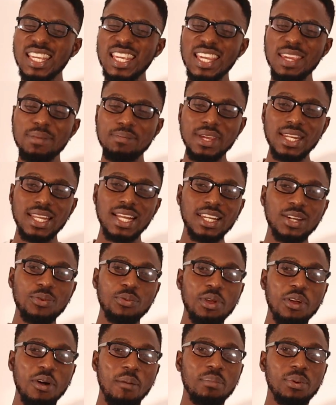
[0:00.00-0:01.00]
immediately
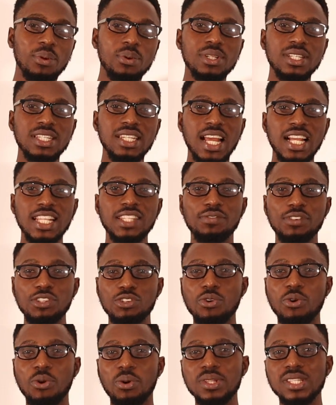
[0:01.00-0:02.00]
we upload the next
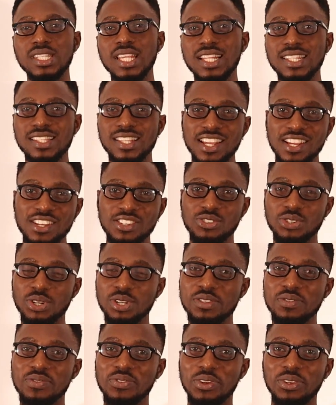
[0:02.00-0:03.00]
video content
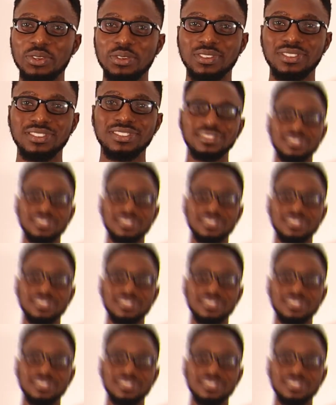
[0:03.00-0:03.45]
just for you.